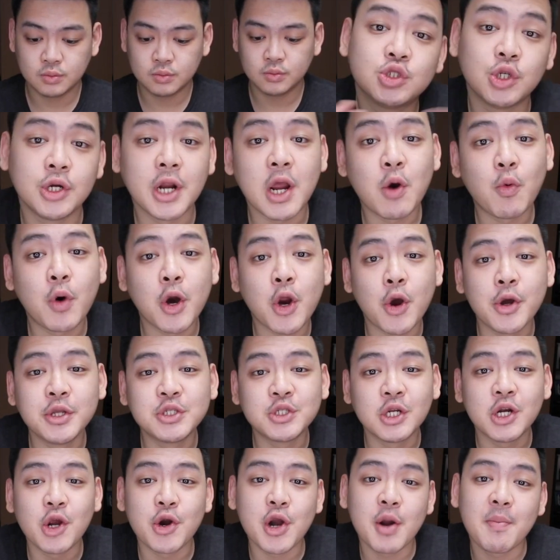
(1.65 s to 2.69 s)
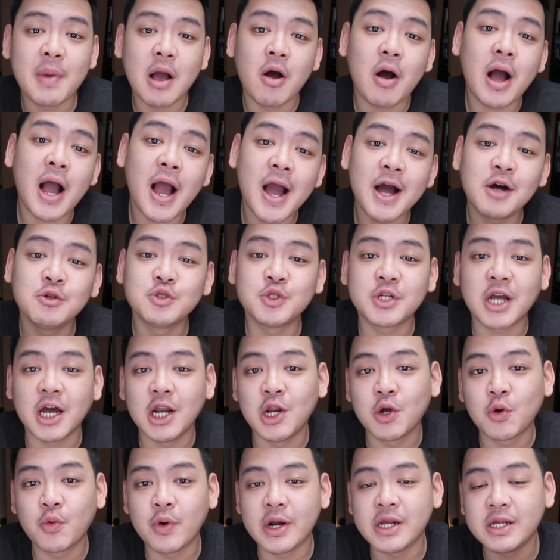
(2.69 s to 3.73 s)
Today we're going to learn about how to
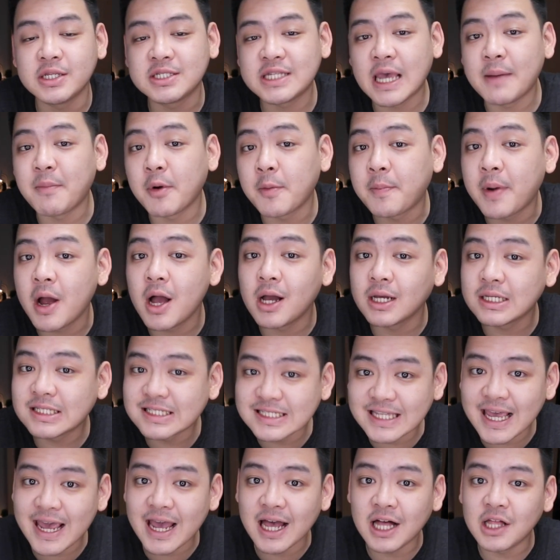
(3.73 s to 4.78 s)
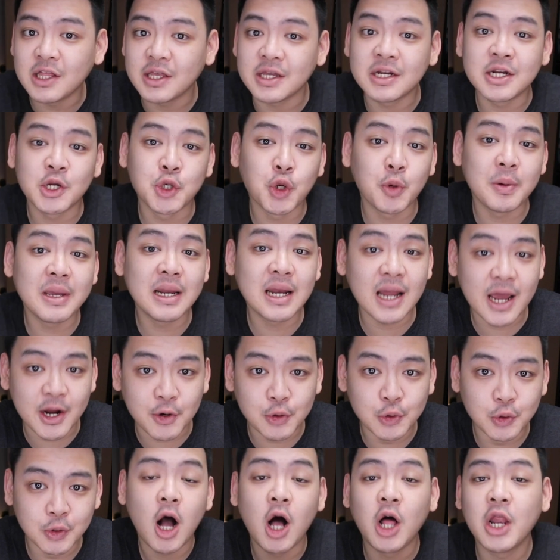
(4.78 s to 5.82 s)
color grade cyberpunk style in Adobe
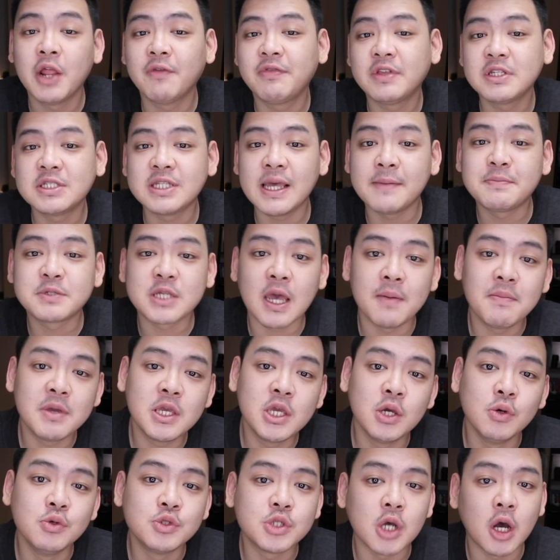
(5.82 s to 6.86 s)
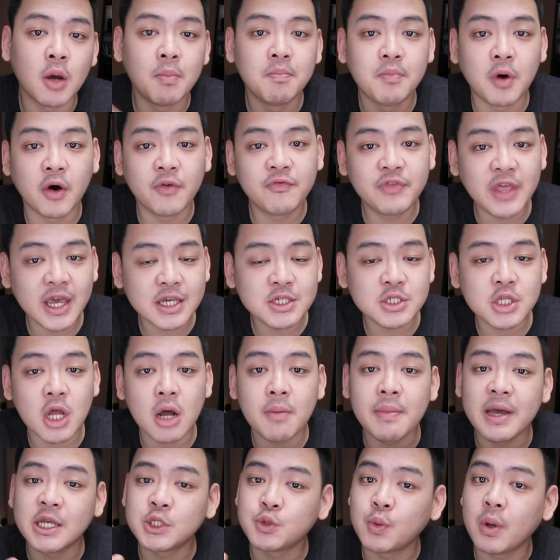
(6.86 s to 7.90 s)
Lightroom. All of the steps can be used on both
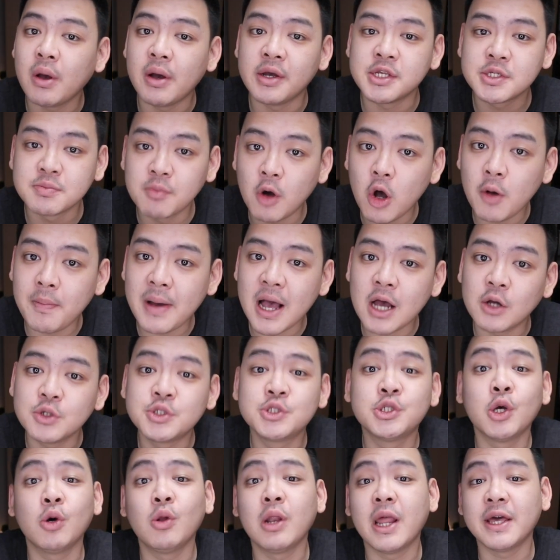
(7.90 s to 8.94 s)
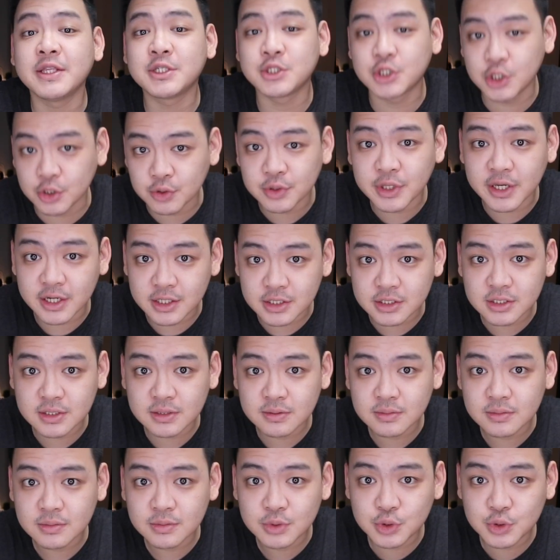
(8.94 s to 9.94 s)
desktop as well as mobile, so let's do this.